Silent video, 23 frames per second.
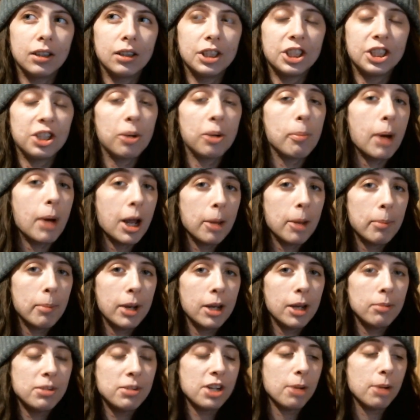Jeremiah
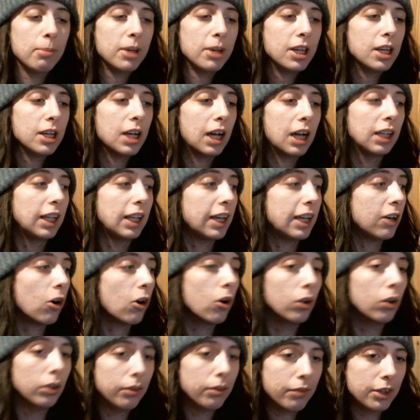Babe, JB, I like
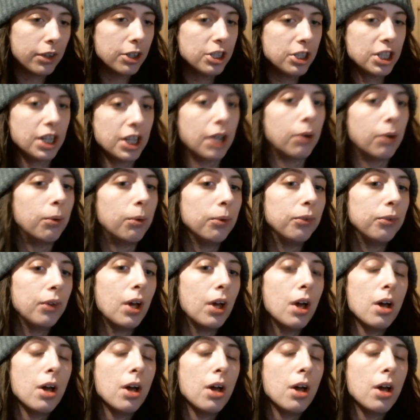all of their channels.